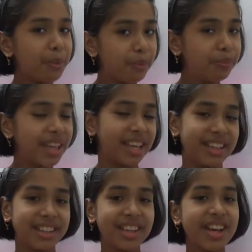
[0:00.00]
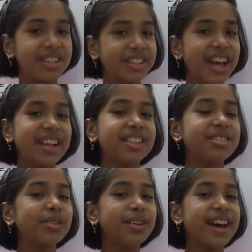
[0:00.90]
brain. So that is
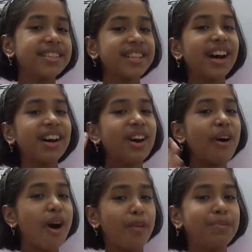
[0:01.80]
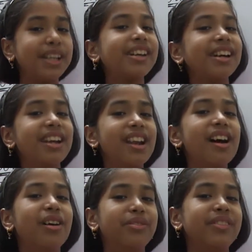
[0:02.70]
known as the optical
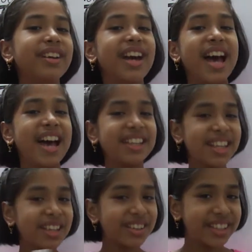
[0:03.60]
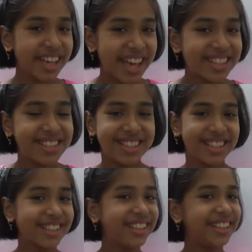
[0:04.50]
nerve. I think you guessed.
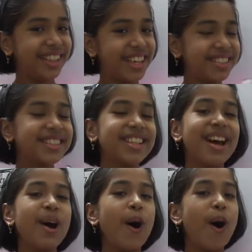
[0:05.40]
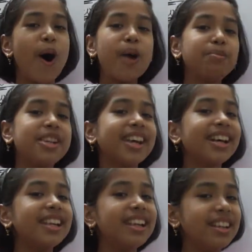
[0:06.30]
Yes.
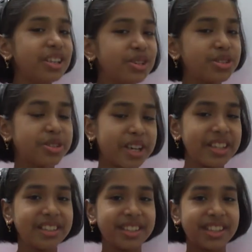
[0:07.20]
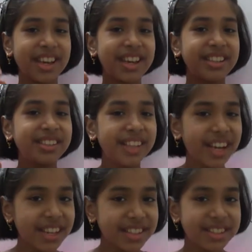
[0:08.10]
Optical illusion
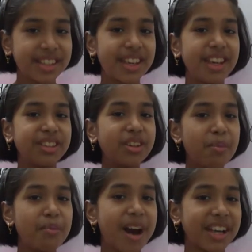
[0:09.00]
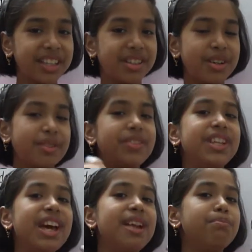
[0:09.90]
tricks your mind with
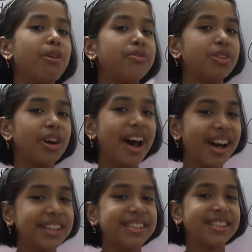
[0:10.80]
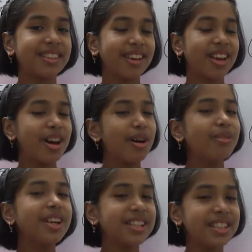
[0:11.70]
the help of your eyes.
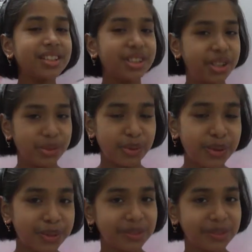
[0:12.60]
What does it do?